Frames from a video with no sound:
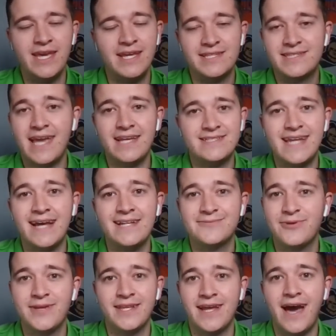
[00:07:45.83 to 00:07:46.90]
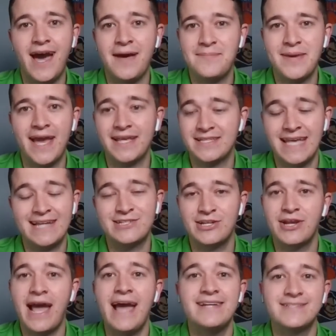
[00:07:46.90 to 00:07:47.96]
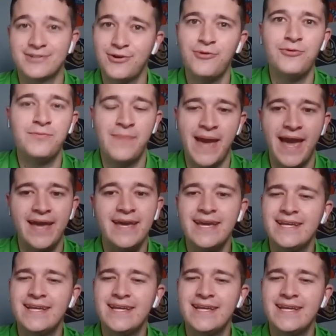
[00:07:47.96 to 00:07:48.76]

This guy's not swinging a hot bat. It's actually an ice-cold bat.